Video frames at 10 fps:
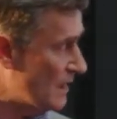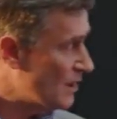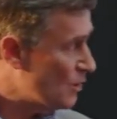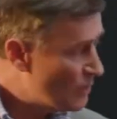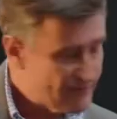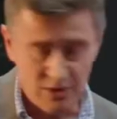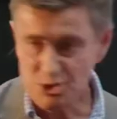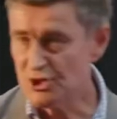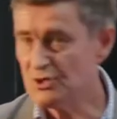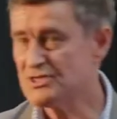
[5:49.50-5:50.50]
We've
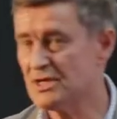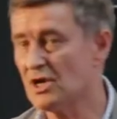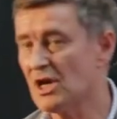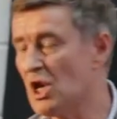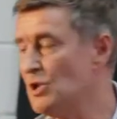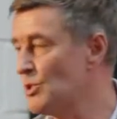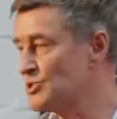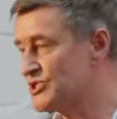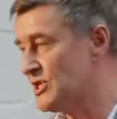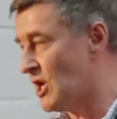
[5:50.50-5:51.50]
reduced our global
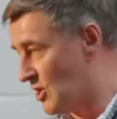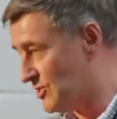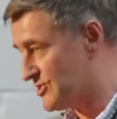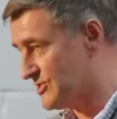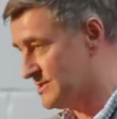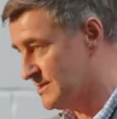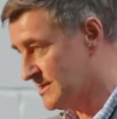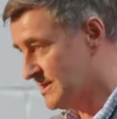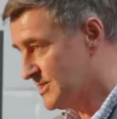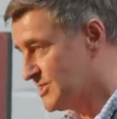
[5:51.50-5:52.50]
stocks
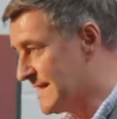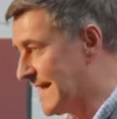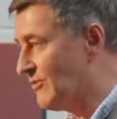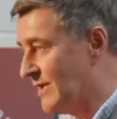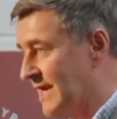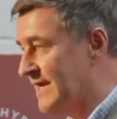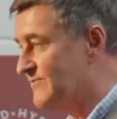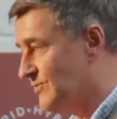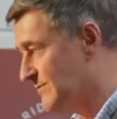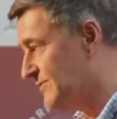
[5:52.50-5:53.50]
staggeringly
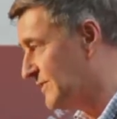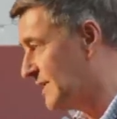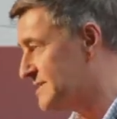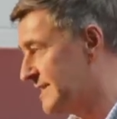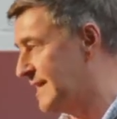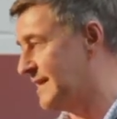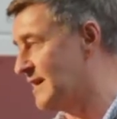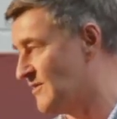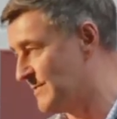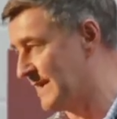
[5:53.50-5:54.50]
from
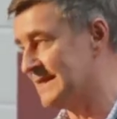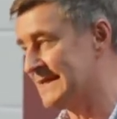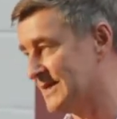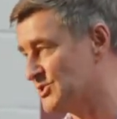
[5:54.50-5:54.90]
13.5 million down to